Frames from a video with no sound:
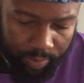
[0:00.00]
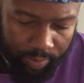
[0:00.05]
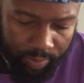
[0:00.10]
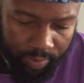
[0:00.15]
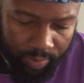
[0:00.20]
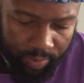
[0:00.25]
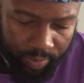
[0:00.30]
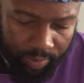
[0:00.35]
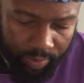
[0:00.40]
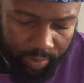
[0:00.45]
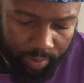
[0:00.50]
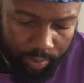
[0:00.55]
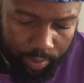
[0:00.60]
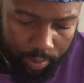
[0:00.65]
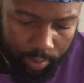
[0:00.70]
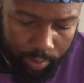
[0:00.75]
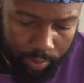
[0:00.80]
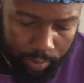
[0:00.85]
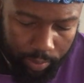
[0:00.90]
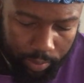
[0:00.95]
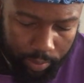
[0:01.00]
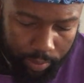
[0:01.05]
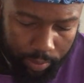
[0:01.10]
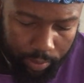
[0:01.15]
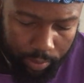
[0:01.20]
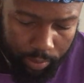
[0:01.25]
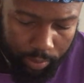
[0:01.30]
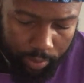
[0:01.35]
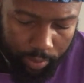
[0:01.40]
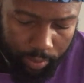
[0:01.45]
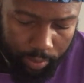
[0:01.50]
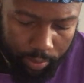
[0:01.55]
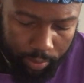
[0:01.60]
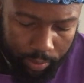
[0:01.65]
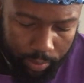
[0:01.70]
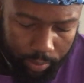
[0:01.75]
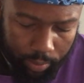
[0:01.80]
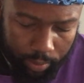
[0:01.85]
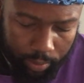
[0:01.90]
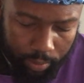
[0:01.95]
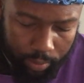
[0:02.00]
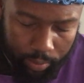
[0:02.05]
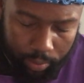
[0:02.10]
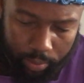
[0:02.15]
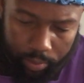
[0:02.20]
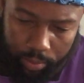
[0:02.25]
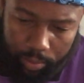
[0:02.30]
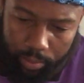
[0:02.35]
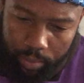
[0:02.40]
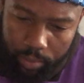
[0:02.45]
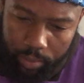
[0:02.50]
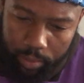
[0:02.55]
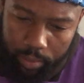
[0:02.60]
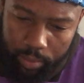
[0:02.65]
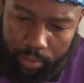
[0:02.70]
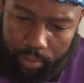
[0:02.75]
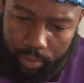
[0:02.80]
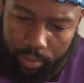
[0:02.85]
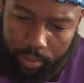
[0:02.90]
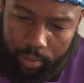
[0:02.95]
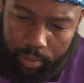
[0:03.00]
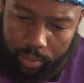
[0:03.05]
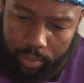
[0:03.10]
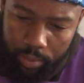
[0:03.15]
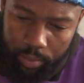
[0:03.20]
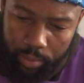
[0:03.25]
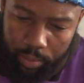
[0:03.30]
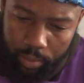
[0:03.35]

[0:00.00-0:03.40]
Nobody speaks.